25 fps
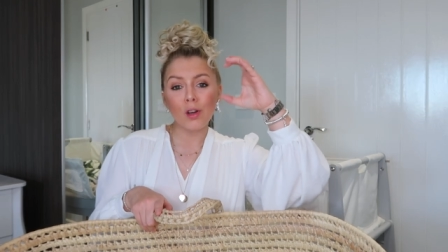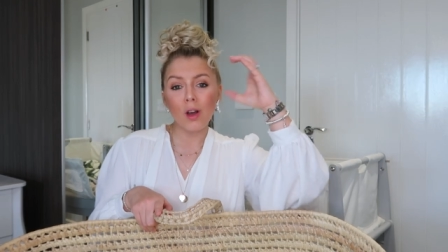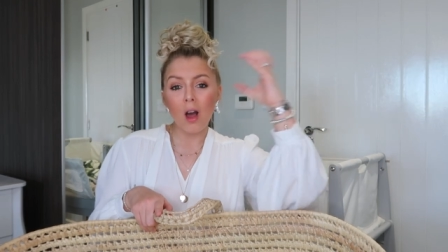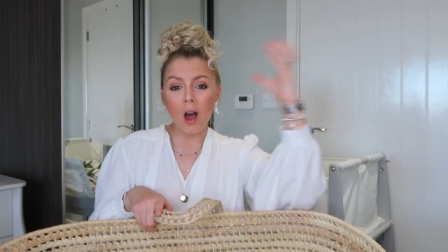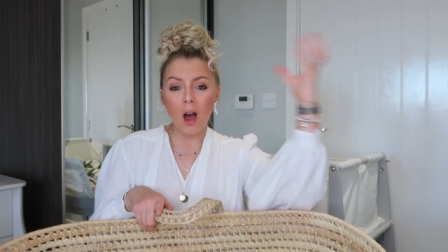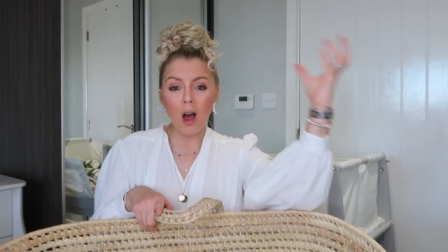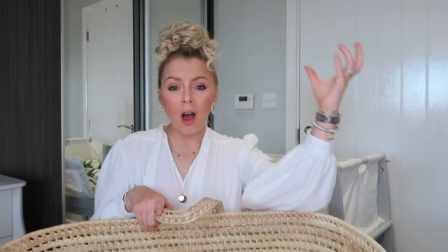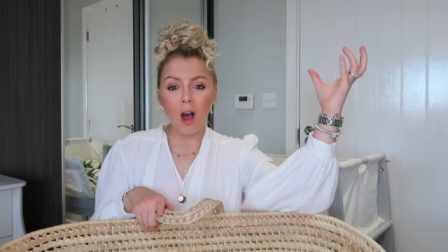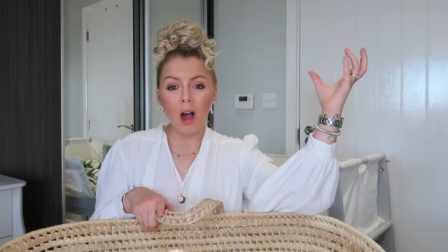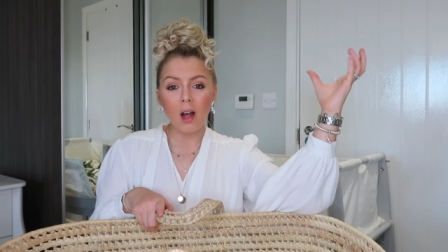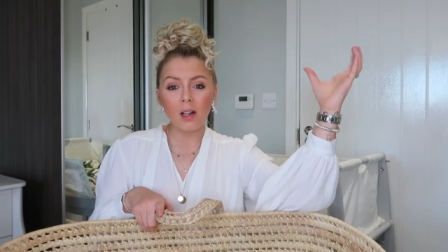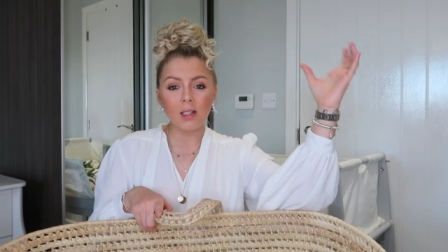
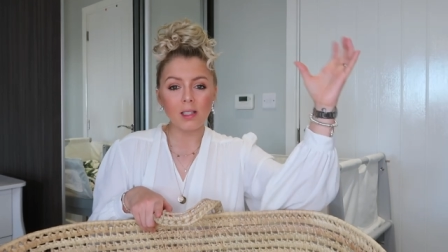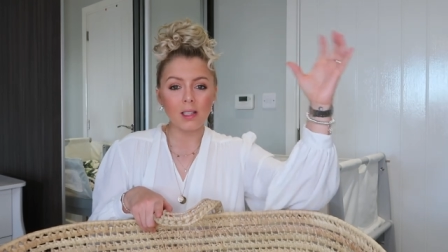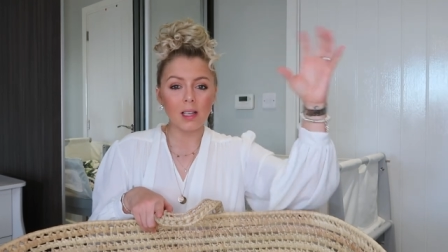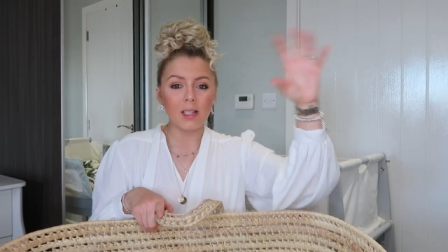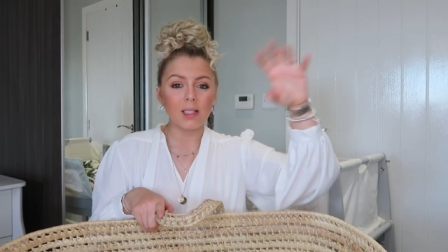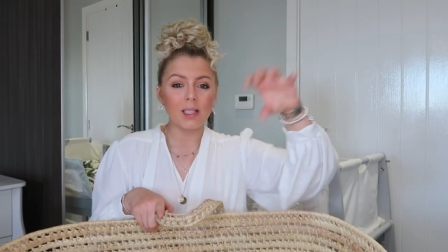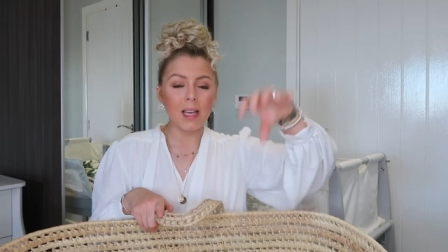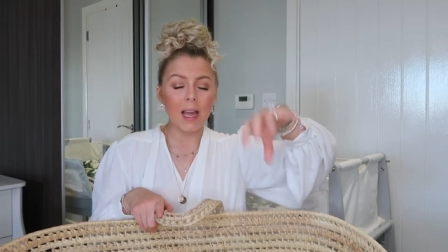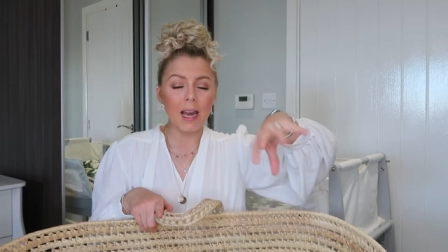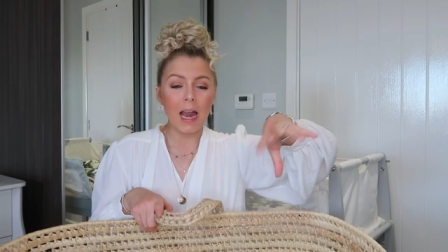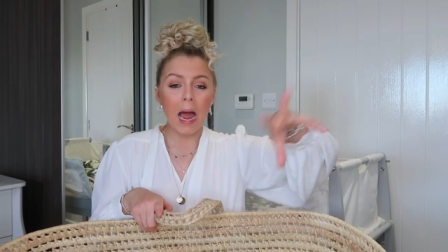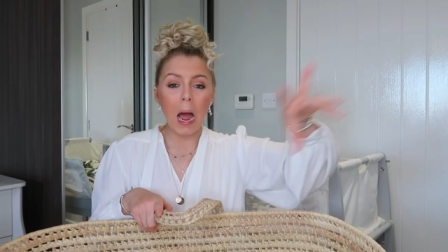cards, like
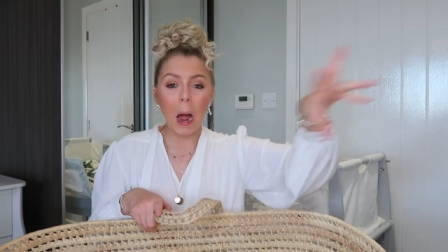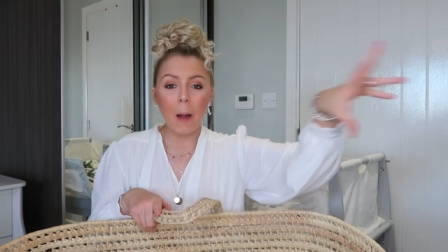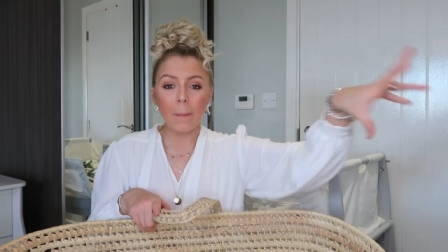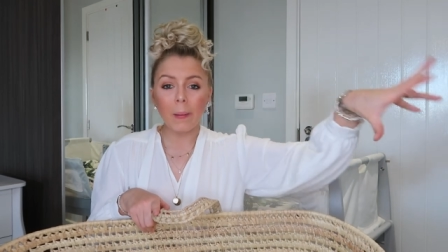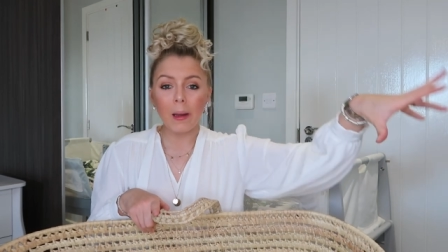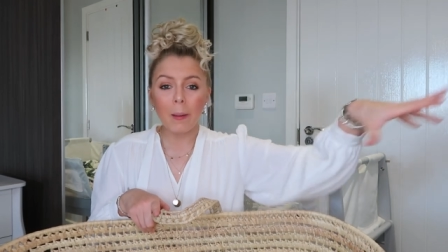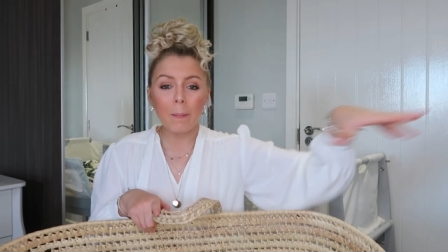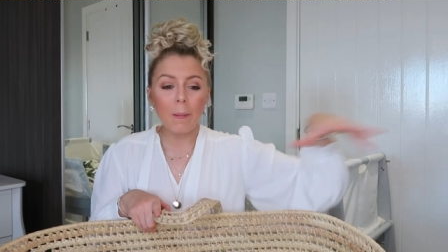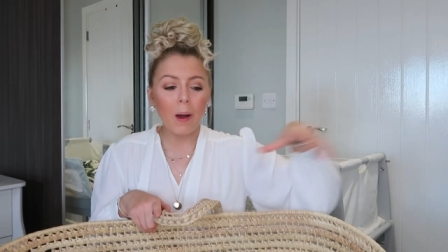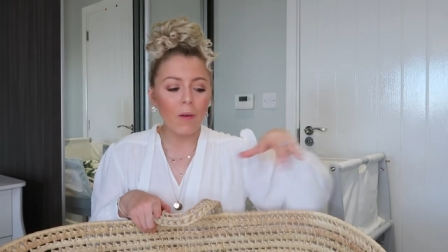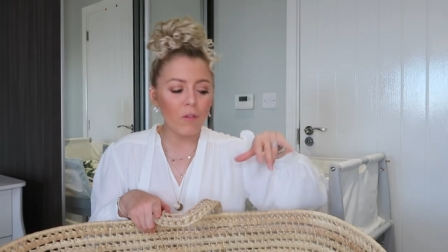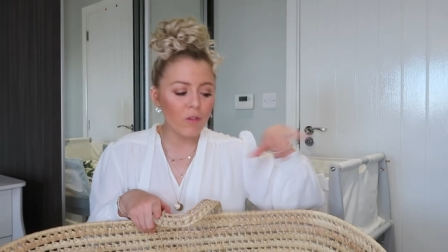saying how
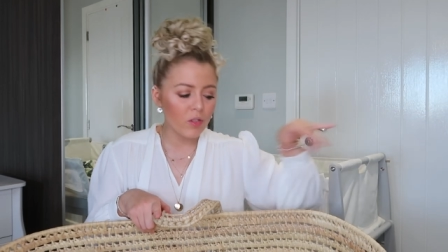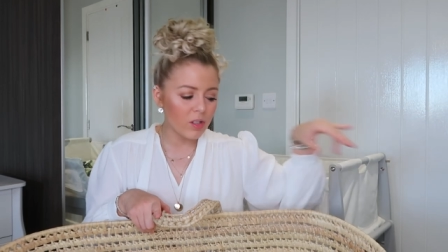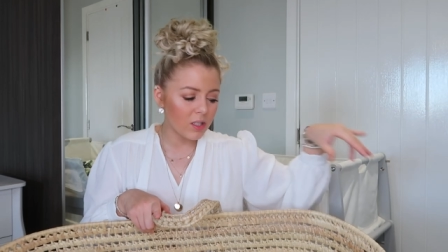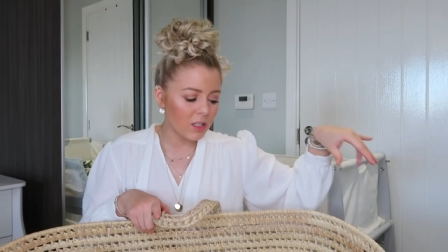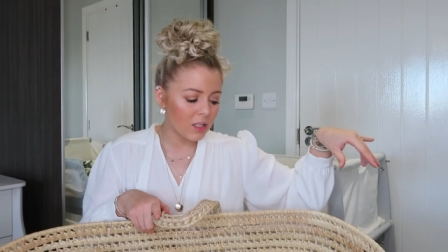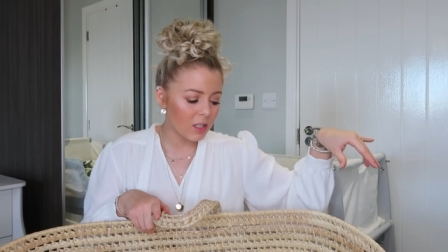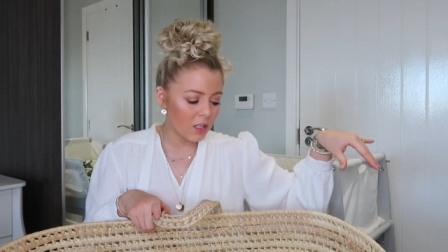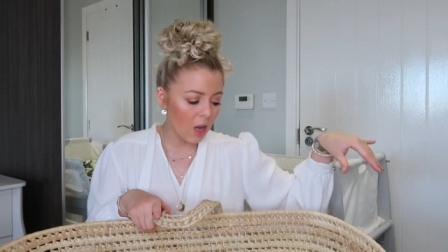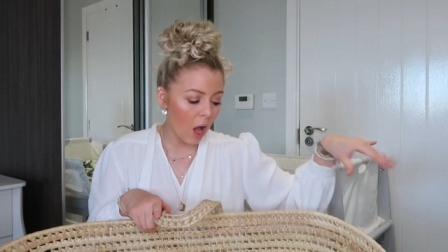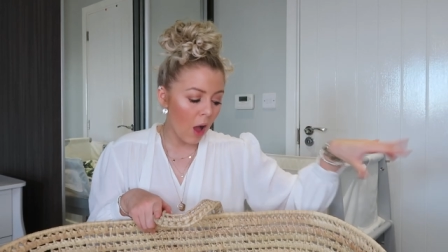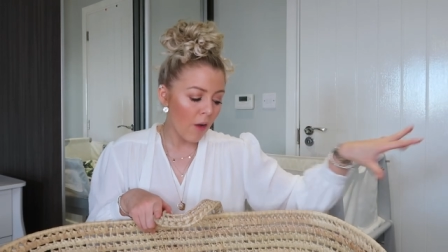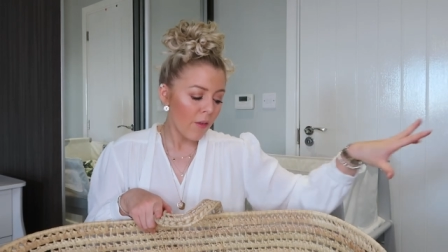many months and
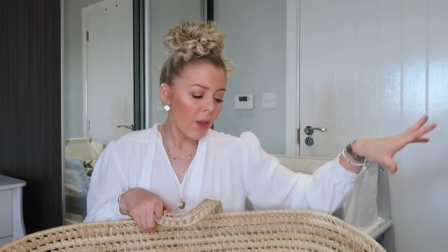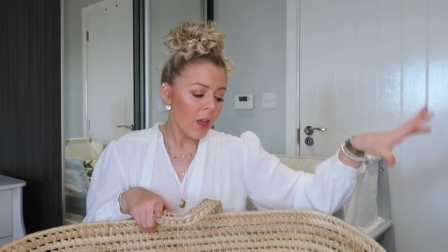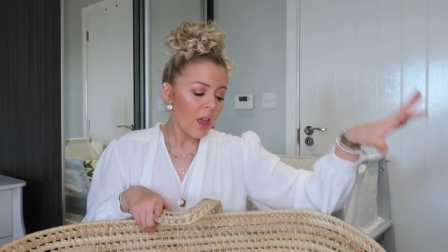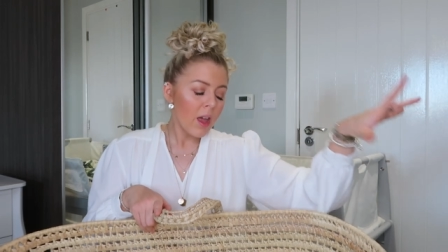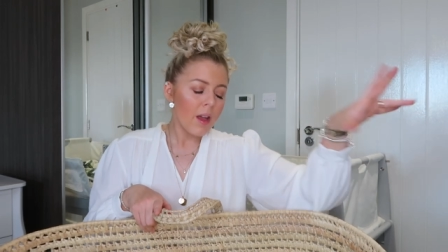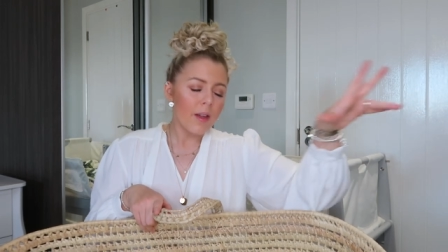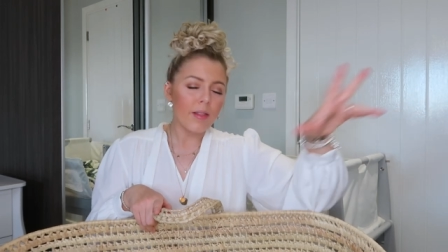stuff.